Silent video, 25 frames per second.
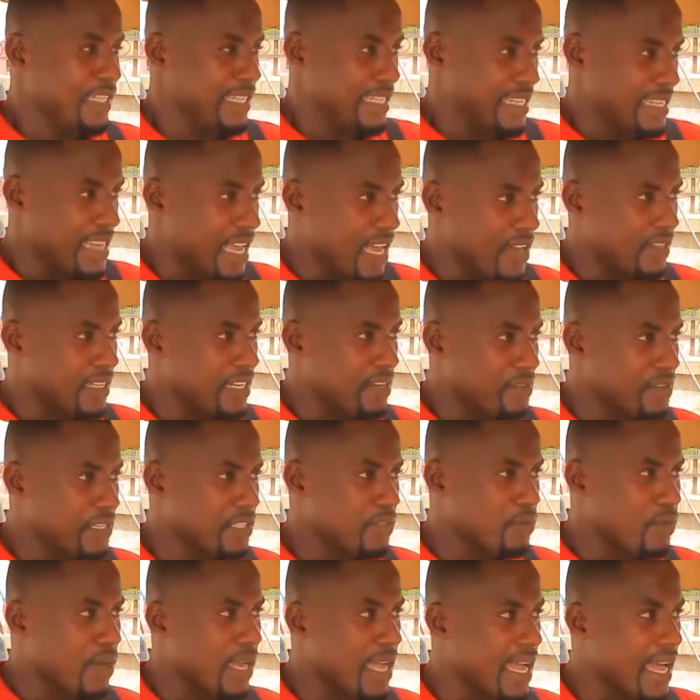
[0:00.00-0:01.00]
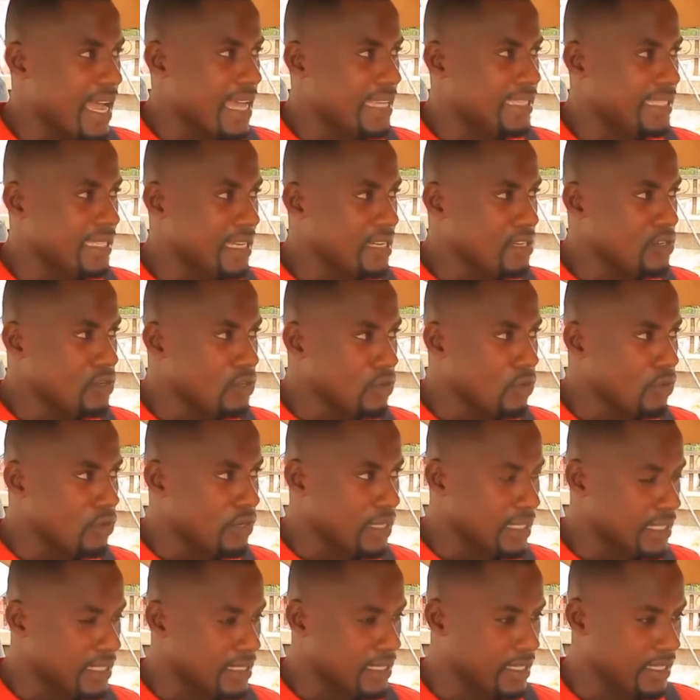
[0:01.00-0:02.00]
Now, the reason why I say no
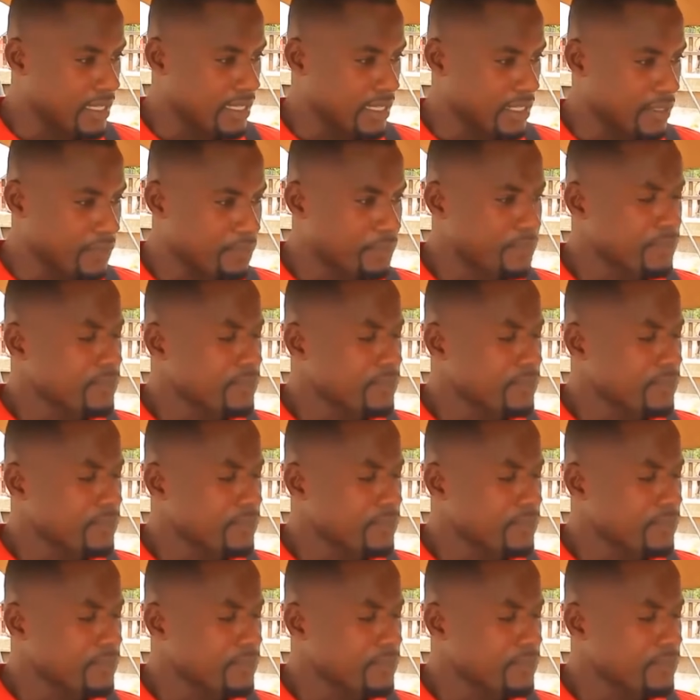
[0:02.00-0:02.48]
is this.